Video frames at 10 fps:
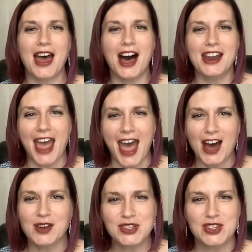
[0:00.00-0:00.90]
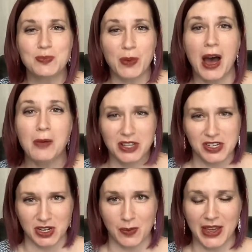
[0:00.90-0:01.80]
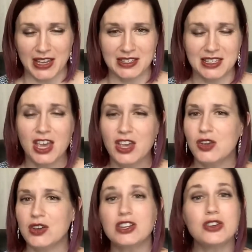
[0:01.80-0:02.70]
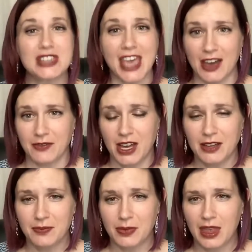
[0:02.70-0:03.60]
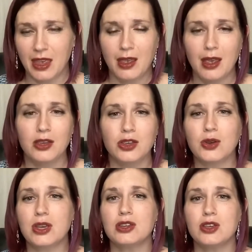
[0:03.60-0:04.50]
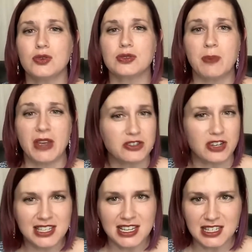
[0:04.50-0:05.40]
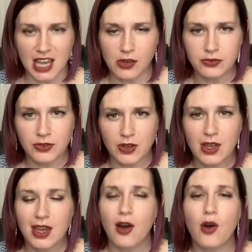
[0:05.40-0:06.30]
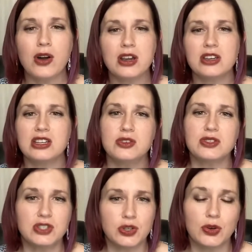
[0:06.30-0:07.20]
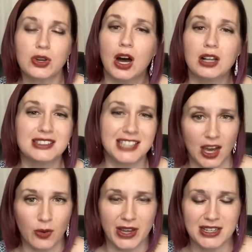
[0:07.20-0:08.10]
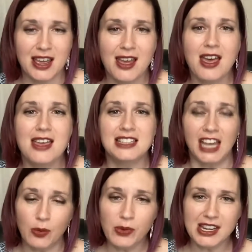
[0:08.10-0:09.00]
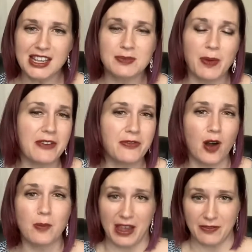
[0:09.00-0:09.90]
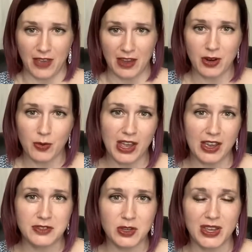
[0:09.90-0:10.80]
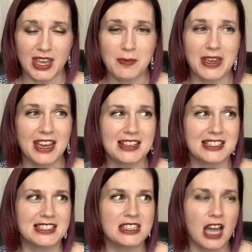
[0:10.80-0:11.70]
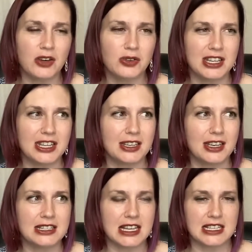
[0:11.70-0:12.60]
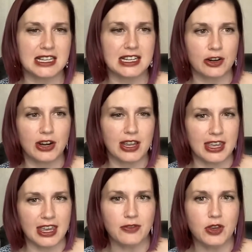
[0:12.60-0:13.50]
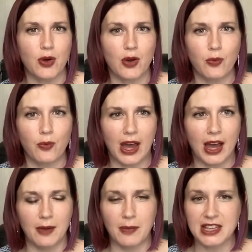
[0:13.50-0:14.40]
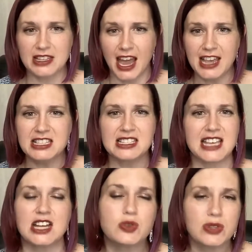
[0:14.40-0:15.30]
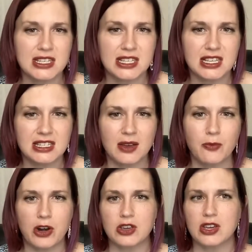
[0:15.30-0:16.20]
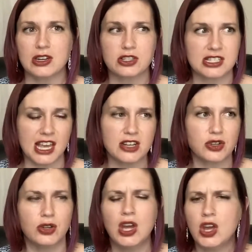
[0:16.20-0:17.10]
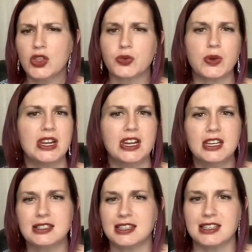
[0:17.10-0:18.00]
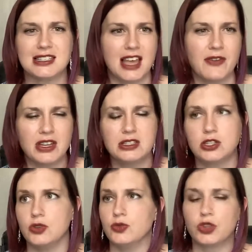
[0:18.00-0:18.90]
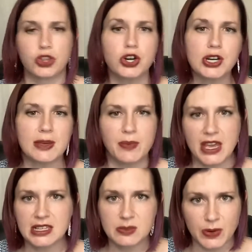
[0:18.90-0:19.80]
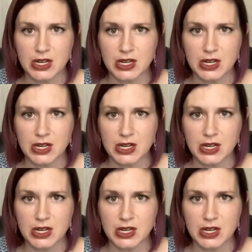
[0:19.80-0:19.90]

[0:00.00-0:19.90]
on how to publish your pins. You can use Canva, you can use Pinterest itself, or you can use a tool called Tailwind. Tailwind is by far my favorite way of doing it, because not only does it give you a nice scheduling system where you can schedule 3 to 7 to 30 pins